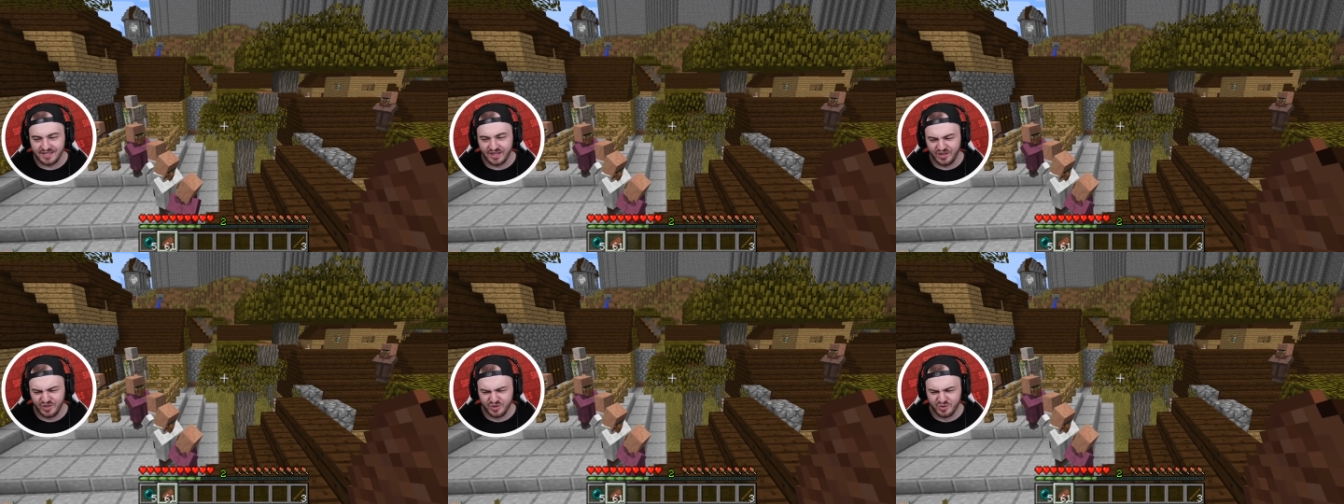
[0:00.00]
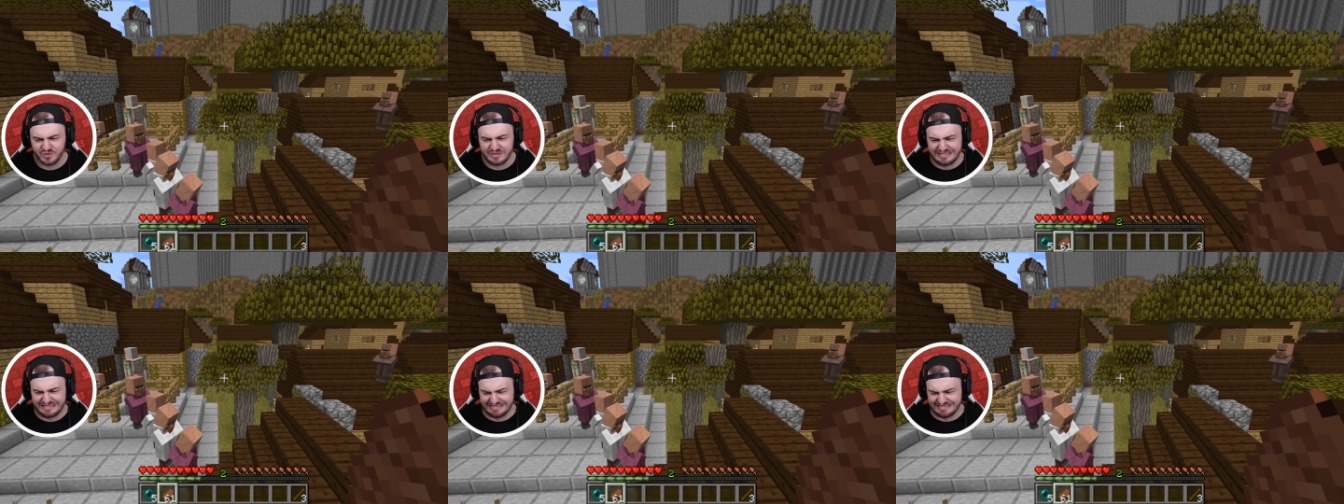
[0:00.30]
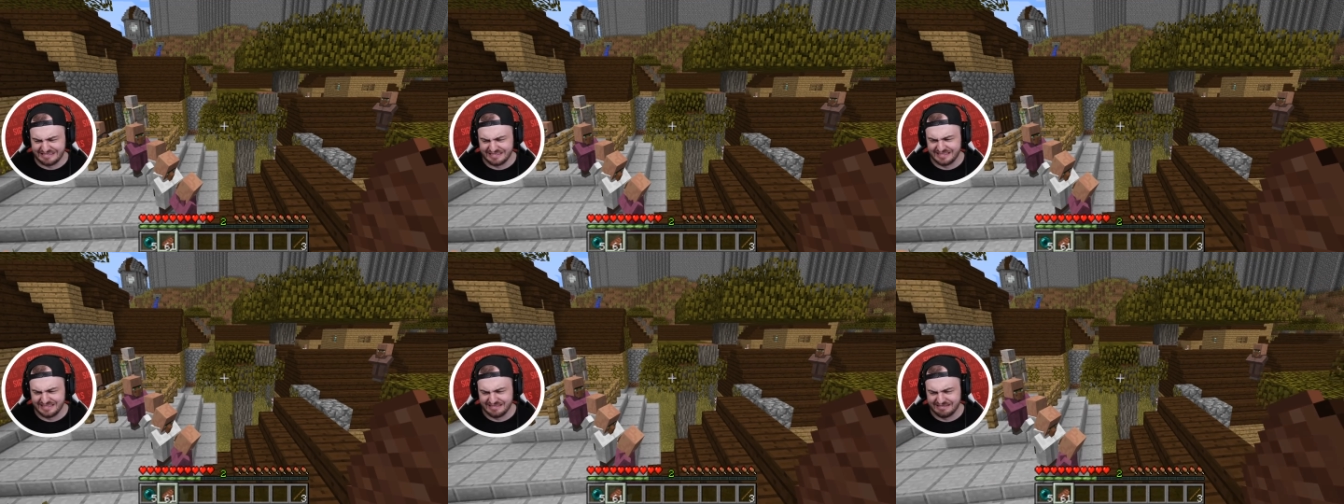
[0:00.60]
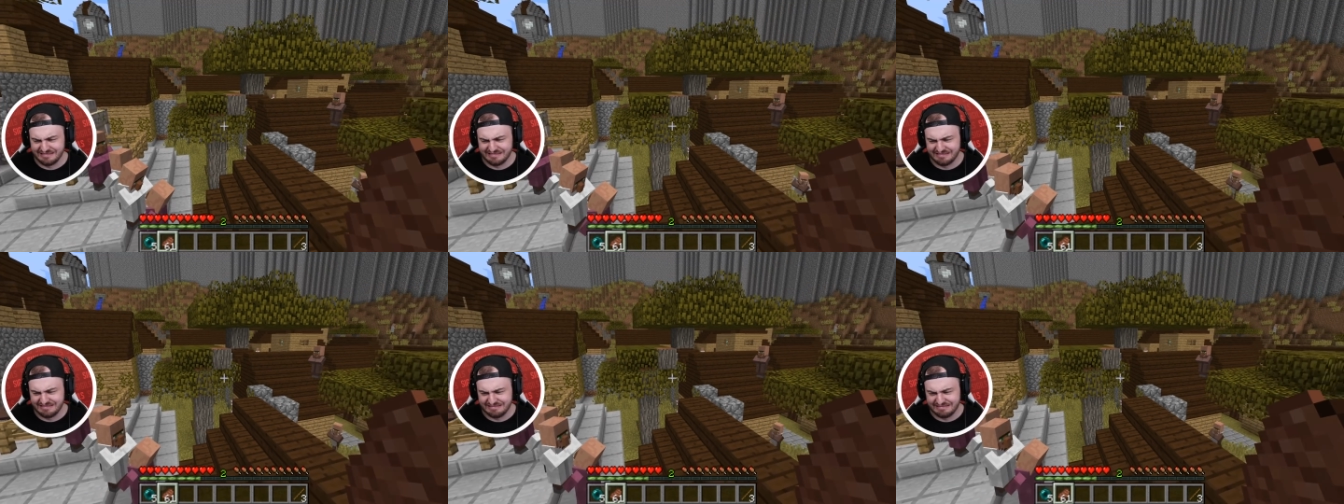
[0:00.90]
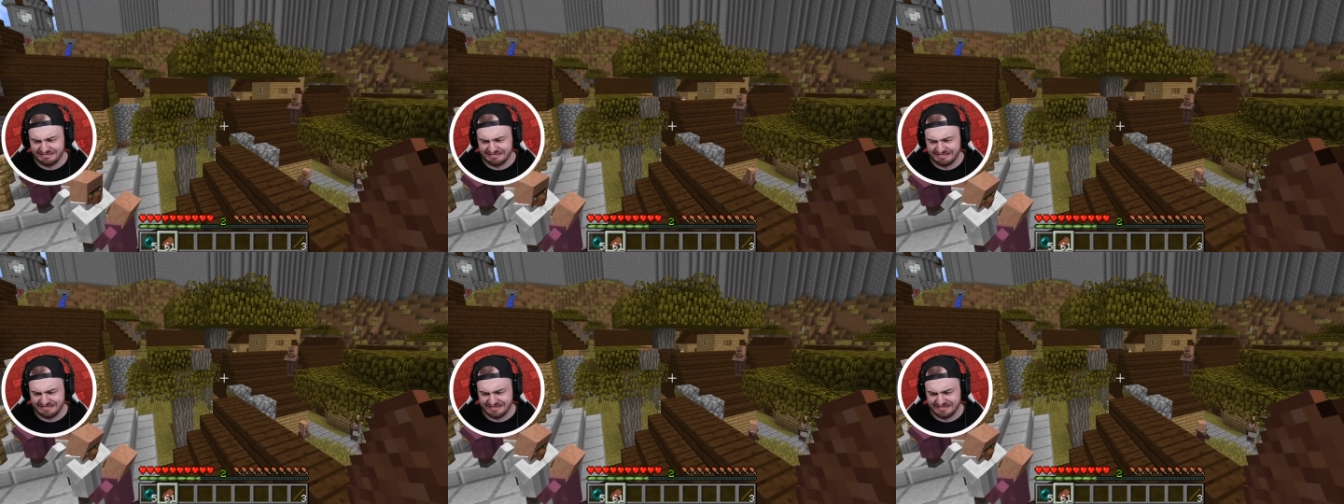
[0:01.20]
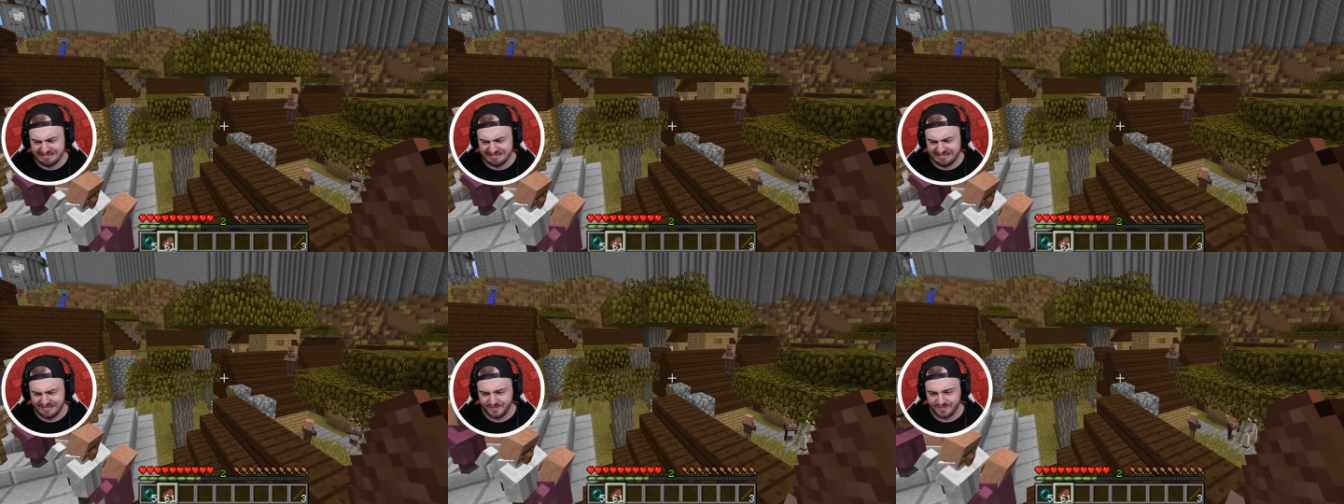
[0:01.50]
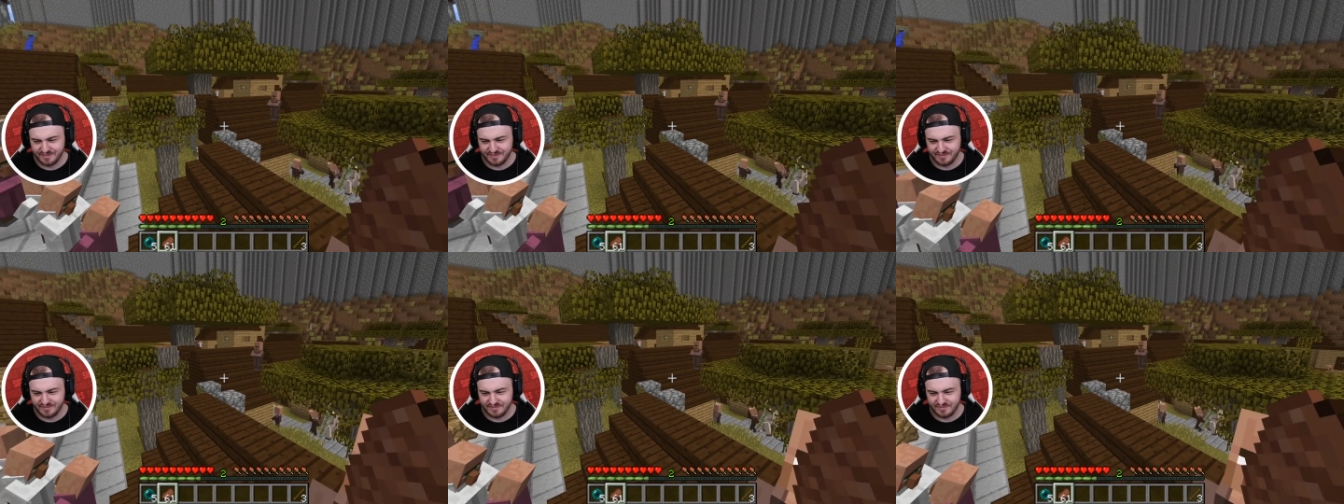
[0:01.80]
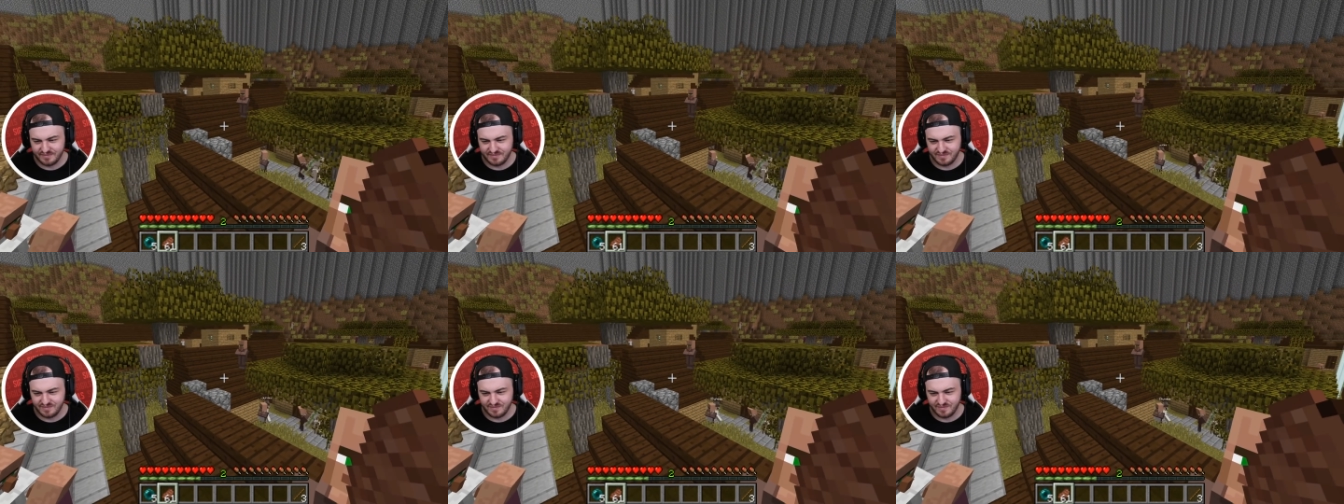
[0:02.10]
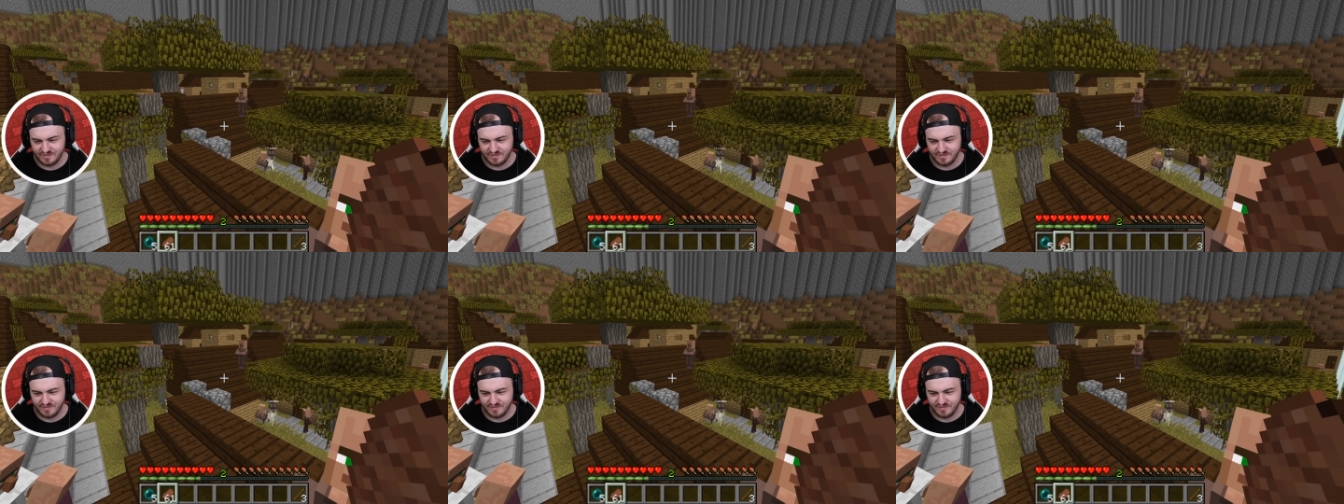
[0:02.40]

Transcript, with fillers: too. Yeah, me too.